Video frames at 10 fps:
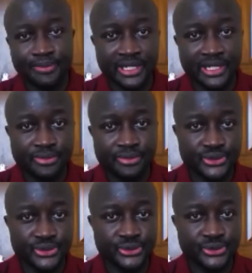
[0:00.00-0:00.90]
be able
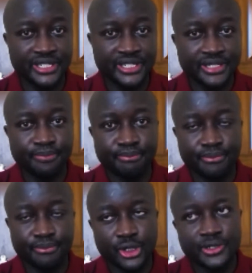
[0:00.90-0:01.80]
to bring
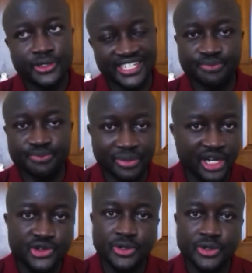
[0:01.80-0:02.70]
or take us
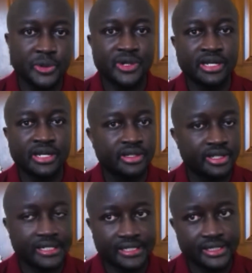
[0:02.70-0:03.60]
back to where we were,
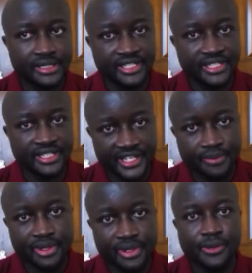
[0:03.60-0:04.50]
Kenya
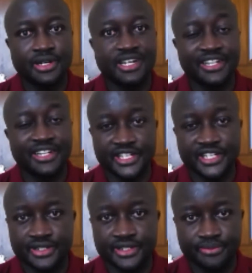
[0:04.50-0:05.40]
Power and
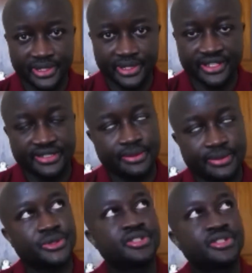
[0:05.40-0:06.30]
KenGen being in the same
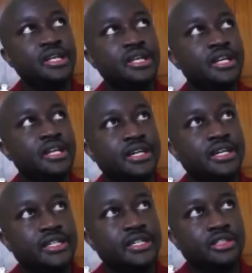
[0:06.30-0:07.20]
boat.
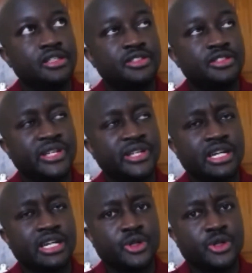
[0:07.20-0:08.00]
Speaking about